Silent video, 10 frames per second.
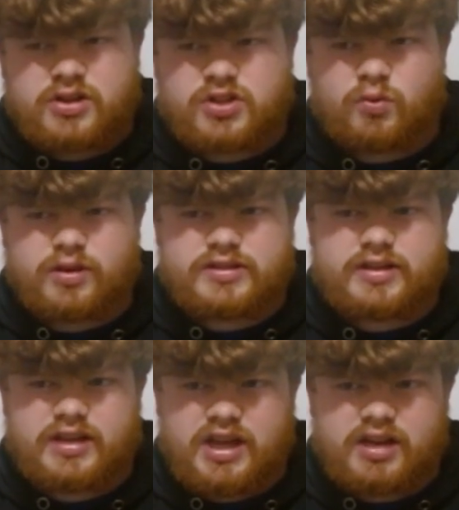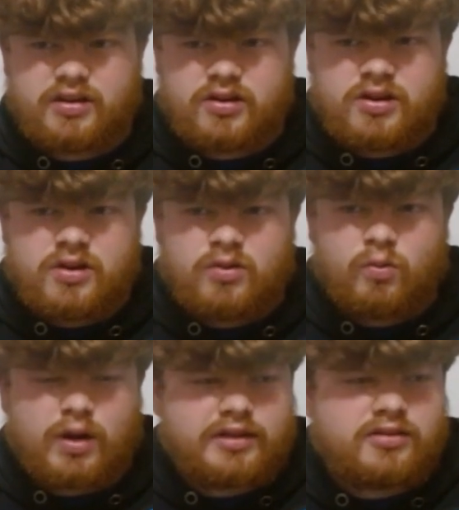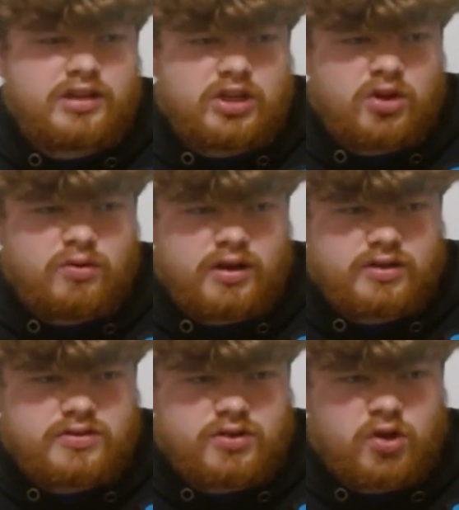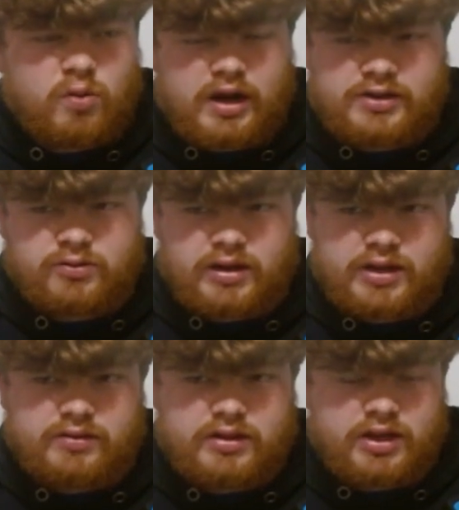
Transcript: So once again, rather than going to Kawhi directly,